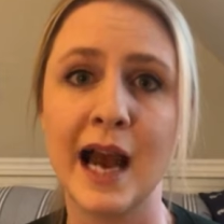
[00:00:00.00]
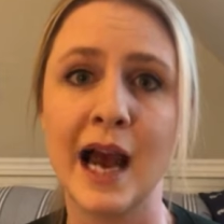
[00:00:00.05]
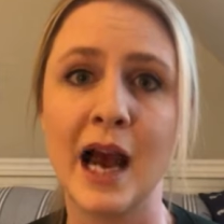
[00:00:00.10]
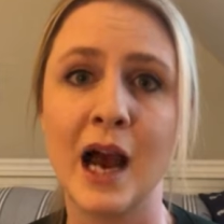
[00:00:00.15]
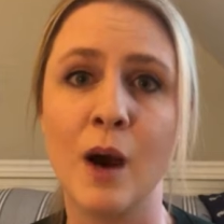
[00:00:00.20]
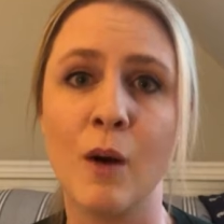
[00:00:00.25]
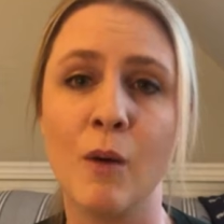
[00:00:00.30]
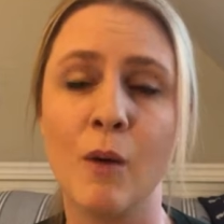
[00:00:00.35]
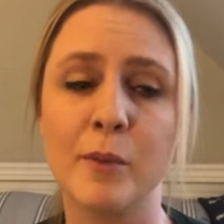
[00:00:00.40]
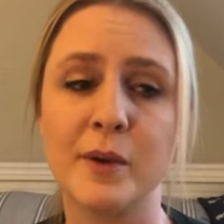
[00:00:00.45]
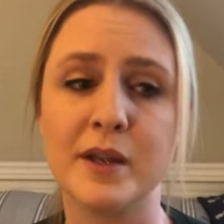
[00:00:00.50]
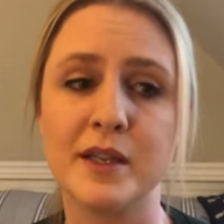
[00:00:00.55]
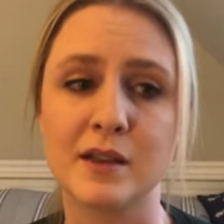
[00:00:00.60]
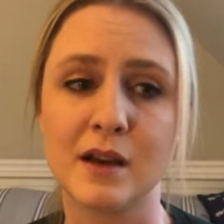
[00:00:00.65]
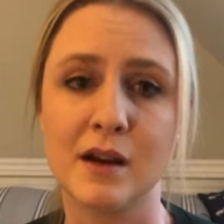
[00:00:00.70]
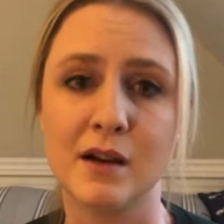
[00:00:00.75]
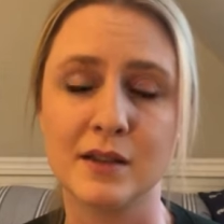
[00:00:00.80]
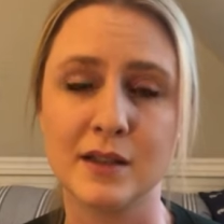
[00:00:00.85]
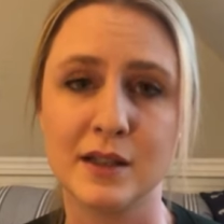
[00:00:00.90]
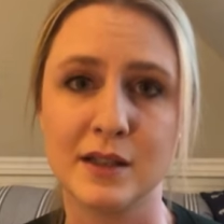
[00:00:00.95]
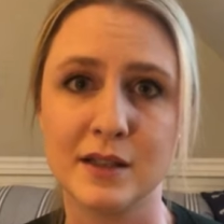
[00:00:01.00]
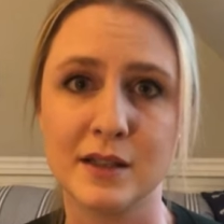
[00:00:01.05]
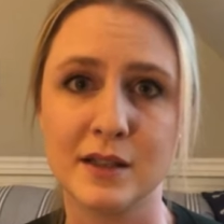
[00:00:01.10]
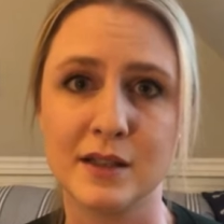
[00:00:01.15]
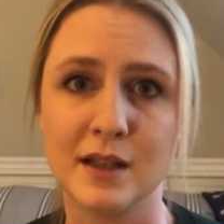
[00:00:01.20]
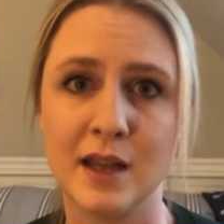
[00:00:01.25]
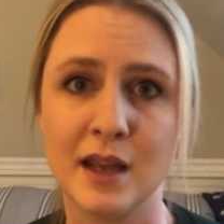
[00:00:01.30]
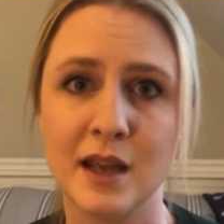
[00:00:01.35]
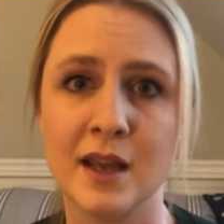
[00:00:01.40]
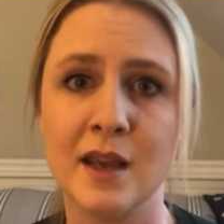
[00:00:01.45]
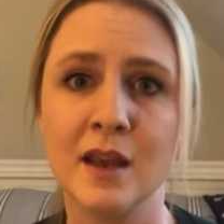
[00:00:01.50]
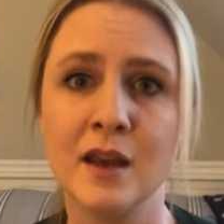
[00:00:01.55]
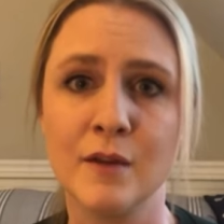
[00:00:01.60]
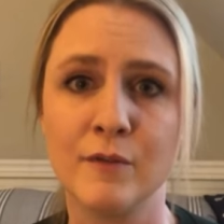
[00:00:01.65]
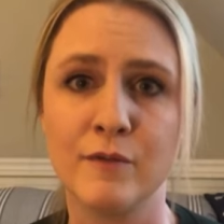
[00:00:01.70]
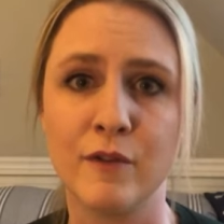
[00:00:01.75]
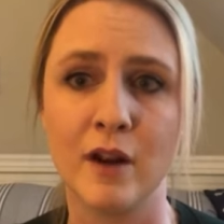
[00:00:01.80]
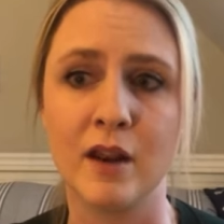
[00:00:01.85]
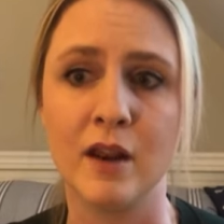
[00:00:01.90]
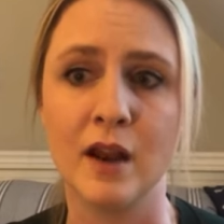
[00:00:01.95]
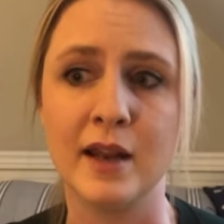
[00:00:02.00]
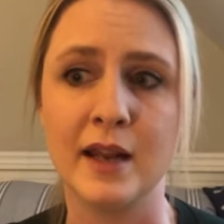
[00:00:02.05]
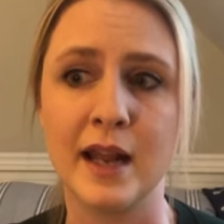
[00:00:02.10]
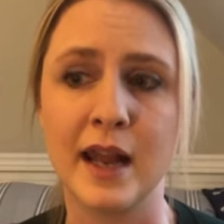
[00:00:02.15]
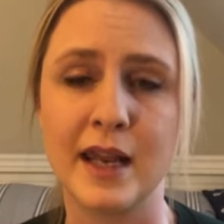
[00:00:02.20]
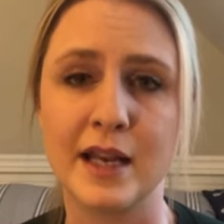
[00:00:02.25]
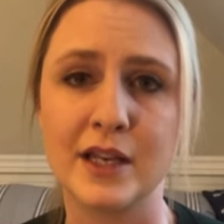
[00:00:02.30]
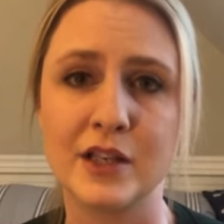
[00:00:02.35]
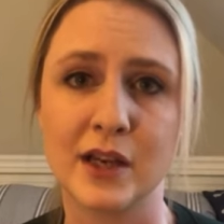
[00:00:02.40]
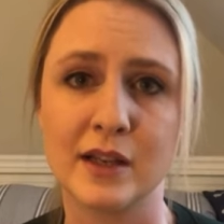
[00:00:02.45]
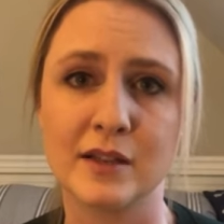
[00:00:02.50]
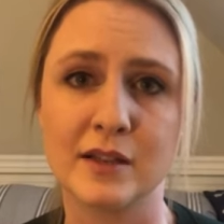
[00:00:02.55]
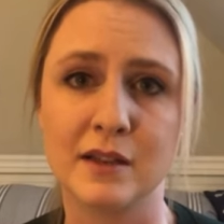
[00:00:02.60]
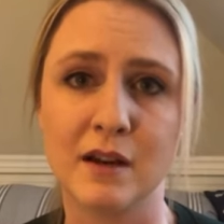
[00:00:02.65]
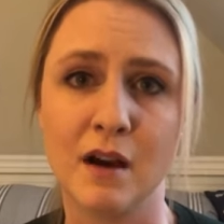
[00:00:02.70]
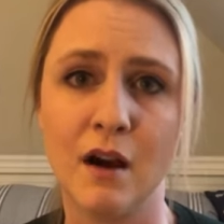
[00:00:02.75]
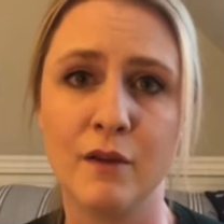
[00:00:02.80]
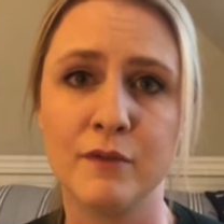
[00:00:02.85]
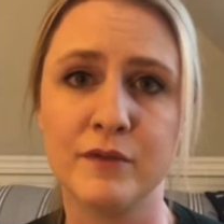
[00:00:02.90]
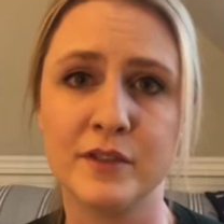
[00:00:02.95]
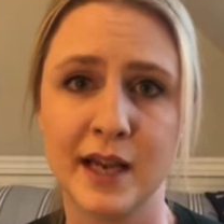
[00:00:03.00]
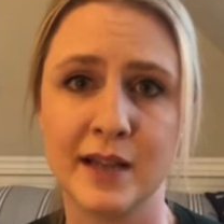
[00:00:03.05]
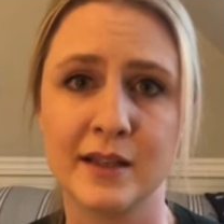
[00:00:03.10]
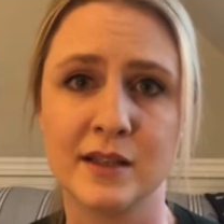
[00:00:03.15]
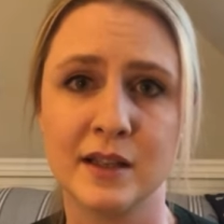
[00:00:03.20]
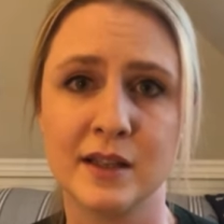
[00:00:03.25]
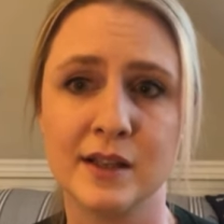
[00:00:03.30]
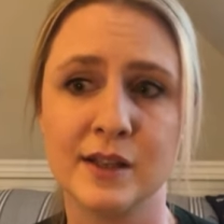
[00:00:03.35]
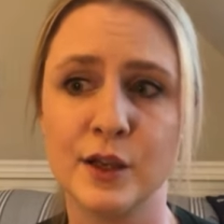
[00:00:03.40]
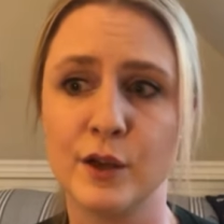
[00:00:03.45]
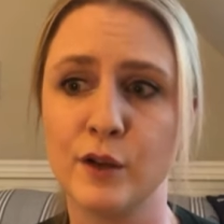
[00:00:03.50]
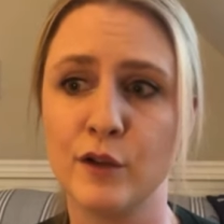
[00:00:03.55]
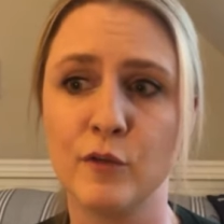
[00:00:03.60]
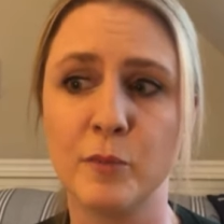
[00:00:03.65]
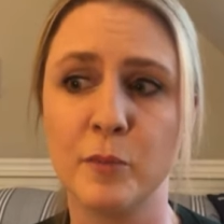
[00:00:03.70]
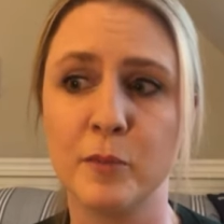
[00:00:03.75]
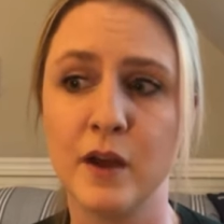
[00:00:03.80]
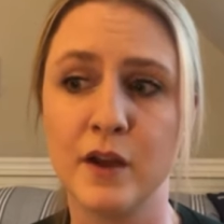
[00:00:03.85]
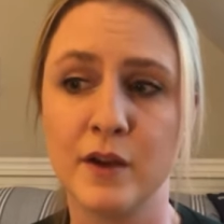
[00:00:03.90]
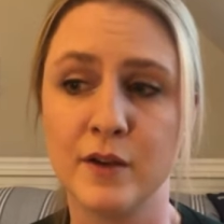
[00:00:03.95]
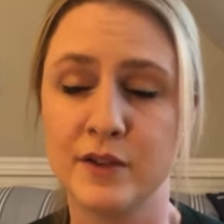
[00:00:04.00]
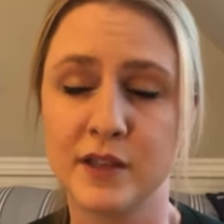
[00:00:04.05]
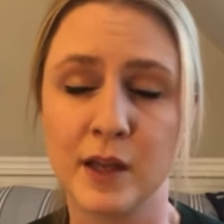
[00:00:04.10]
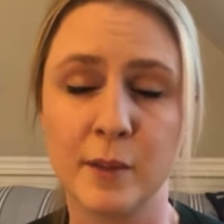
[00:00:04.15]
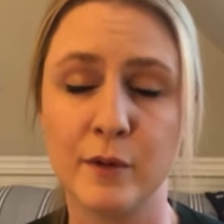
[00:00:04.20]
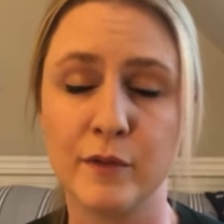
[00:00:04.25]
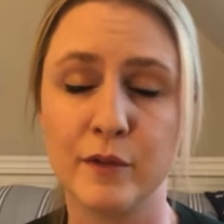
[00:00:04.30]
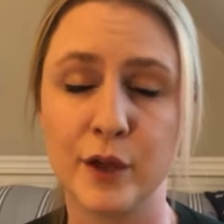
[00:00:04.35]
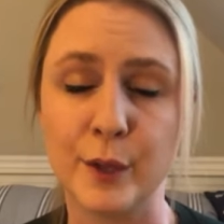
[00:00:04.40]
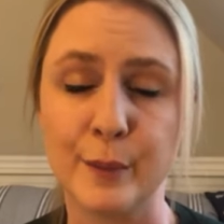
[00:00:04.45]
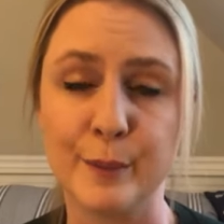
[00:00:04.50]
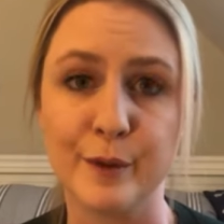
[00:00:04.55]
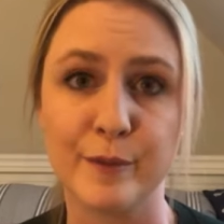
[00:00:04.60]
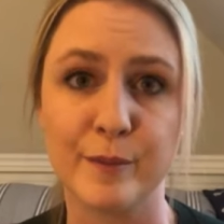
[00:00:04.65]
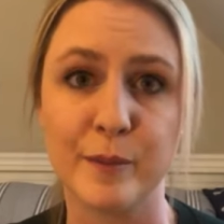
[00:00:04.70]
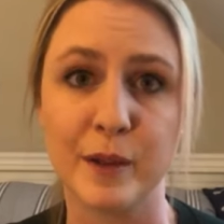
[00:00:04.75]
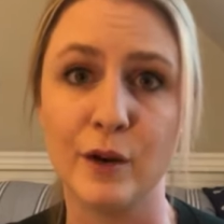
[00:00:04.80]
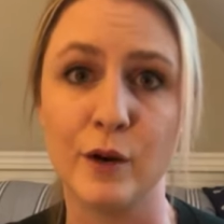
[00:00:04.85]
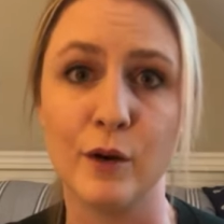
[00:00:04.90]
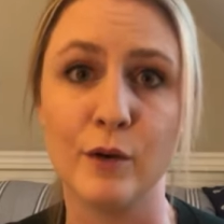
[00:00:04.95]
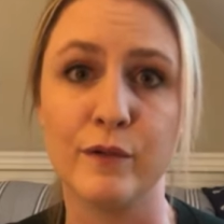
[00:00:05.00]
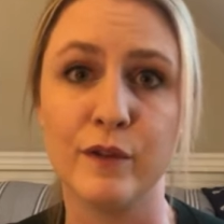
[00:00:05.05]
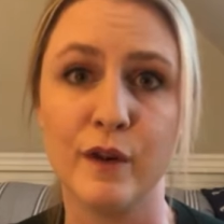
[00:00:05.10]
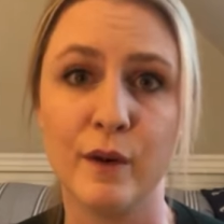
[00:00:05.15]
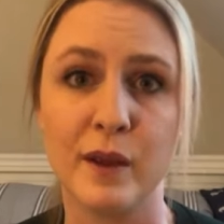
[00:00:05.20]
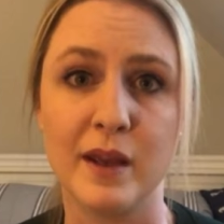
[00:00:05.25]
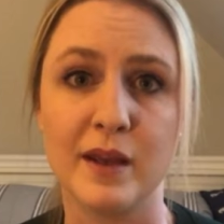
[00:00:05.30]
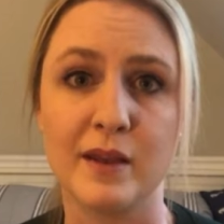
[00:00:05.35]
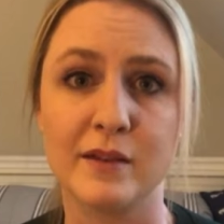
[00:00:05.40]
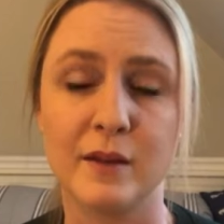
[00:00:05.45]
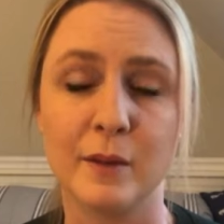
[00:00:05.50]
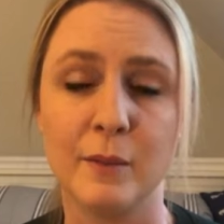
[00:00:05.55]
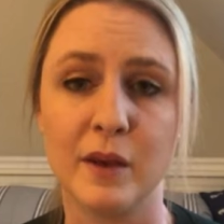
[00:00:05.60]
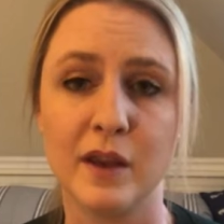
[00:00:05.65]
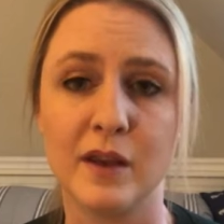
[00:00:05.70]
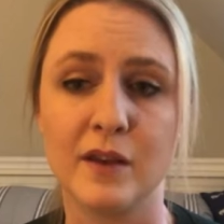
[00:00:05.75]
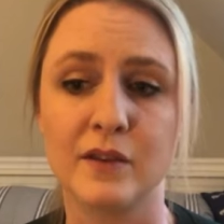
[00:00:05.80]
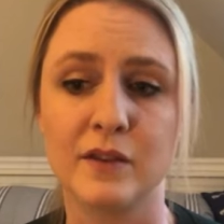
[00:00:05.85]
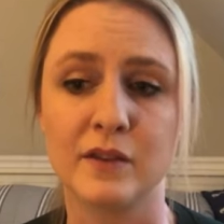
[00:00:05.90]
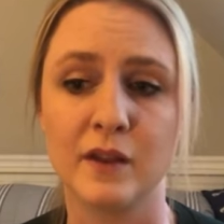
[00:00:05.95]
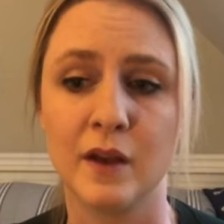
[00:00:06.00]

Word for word: now are we starting to see frontline NHS staff tested, who have, some of whom have been off for weeks and weeks.